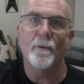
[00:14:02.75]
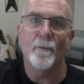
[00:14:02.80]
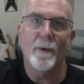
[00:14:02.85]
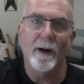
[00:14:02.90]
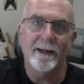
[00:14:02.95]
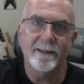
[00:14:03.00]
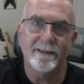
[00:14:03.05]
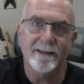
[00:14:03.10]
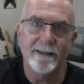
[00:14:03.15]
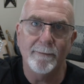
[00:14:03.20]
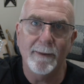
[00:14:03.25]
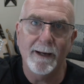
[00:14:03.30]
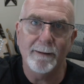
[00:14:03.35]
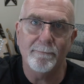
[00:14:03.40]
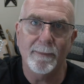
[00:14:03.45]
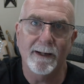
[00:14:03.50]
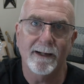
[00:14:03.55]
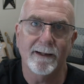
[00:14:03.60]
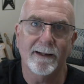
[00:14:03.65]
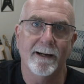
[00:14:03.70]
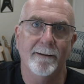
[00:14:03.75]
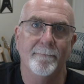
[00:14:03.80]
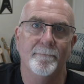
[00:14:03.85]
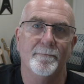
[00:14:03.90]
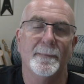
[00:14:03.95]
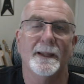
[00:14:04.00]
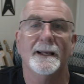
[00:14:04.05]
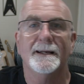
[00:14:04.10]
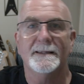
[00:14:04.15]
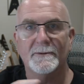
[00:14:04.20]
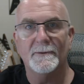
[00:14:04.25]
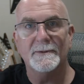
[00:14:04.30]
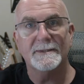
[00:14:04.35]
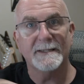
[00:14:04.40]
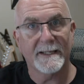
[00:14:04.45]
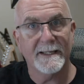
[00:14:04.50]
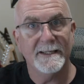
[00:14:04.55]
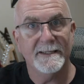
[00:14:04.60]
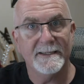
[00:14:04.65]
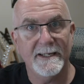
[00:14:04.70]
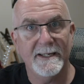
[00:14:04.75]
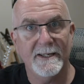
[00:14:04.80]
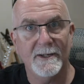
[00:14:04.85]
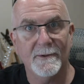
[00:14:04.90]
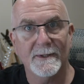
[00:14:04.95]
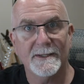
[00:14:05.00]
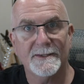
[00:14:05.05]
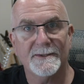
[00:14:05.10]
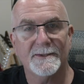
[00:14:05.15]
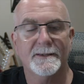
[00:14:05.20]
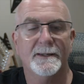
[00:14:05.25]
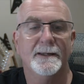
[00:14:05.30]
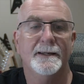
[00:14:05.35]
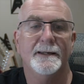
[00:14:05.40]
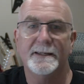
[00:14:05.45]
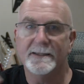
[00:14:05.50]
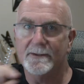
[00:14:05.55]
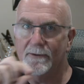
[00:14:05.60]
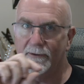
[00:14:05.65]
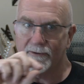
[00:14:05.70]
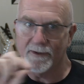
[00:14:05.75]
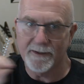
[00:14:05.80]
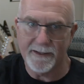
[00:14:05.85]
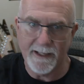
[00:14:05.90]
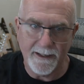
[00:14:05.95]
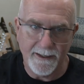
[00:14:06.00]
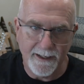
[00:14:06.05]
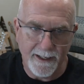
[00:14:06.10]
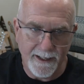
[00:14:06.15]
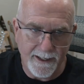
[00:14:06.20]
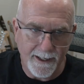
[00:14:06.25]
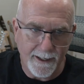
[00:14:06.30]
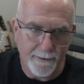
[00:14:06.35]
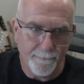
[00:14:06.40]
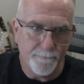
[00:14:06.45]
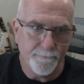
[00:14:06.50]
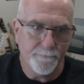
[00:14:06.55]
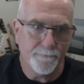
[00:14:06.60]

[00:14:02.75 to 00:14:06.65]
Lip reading: the way to the Bat Bunker. So it's a continuous. So we've got that in the heading.